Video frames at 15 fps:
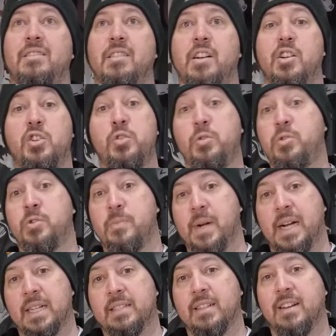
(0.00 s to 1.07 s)

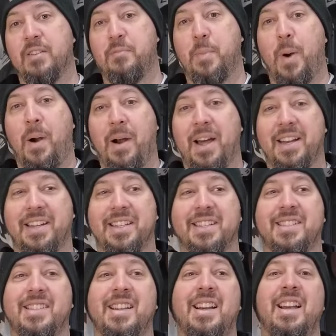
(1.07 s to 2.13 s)
accoutrement of
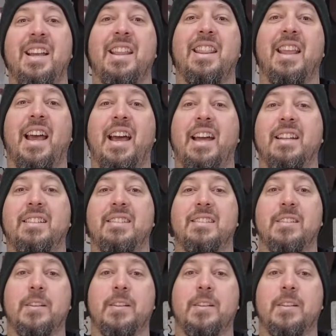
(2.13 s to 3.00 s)
products that